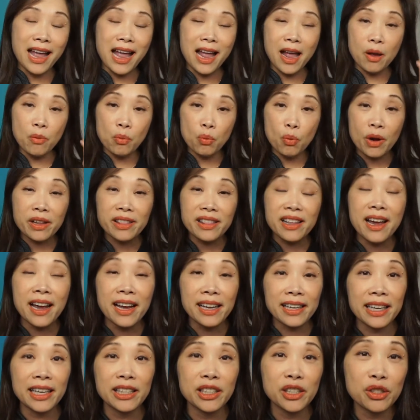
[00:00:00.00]
and what the
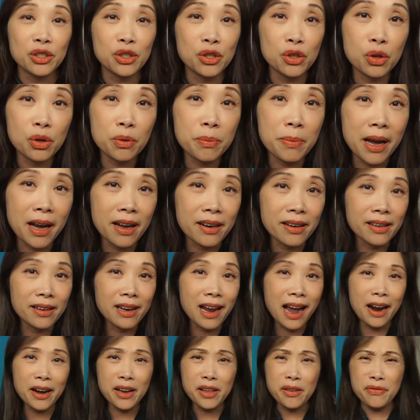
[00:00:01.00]
heck can you do about it?
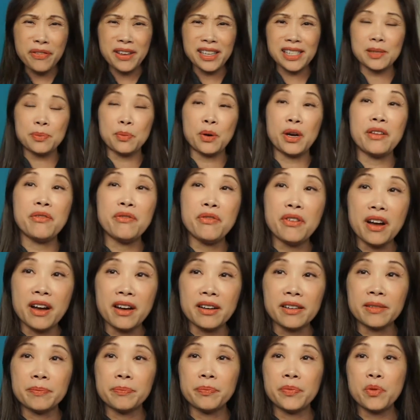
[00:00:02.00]
How do you fix brain
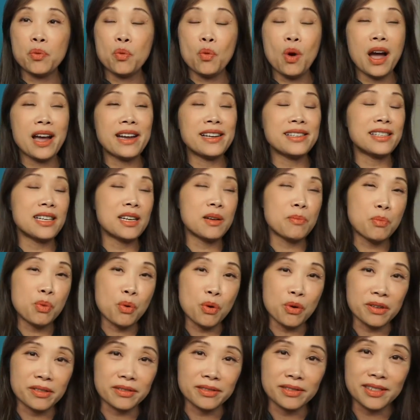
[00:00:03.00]
fog and why is it
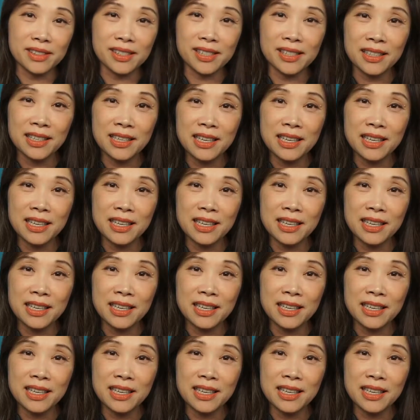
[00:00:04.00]
important?